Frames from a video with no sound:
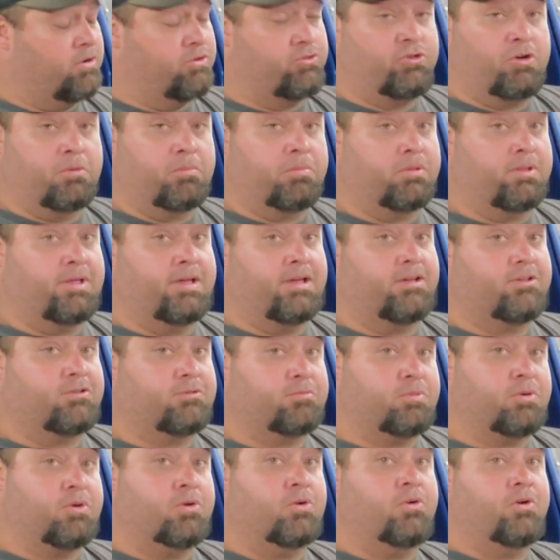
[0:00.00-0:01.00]
Triple X
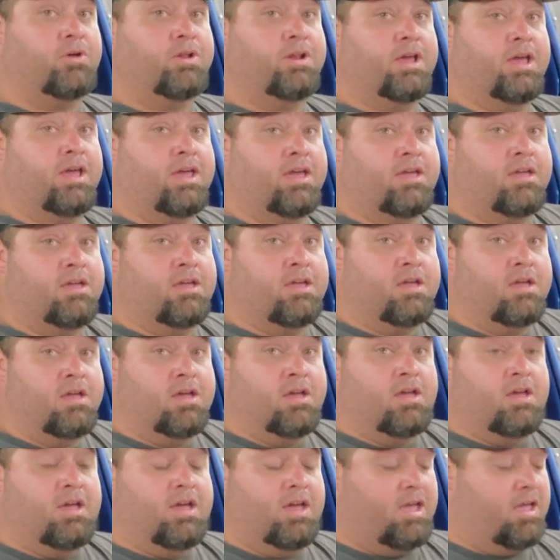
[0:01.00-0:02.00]
put on
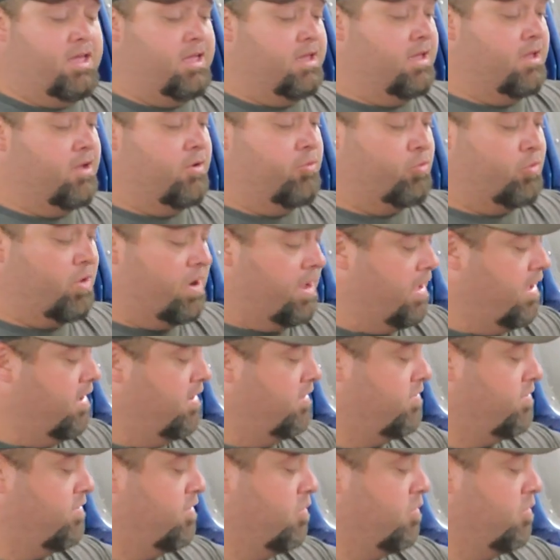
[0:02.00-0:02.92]
a race,